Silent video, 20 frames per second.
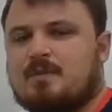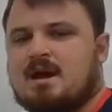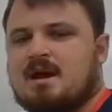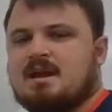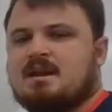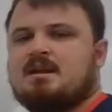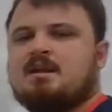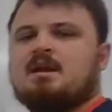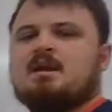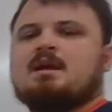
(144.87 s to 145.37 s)
in
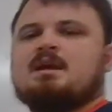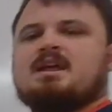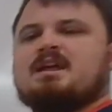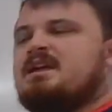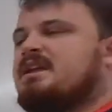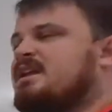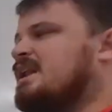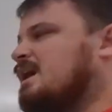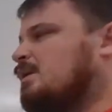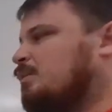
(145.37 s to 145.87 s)
mind.
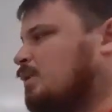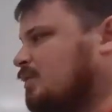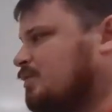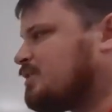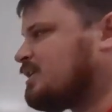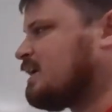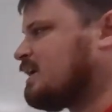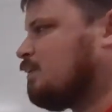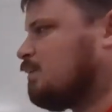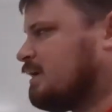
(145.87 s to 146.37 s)
Now, one
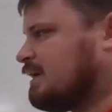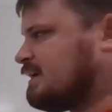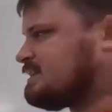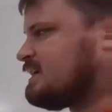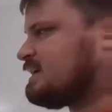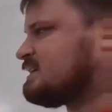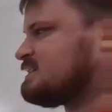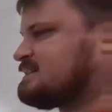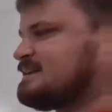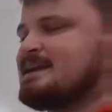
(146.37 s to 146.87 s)
thing I want to
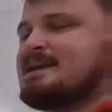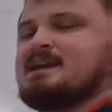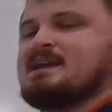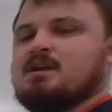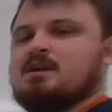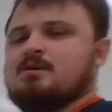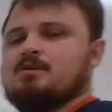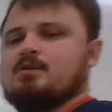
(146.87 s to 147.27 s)
take a second and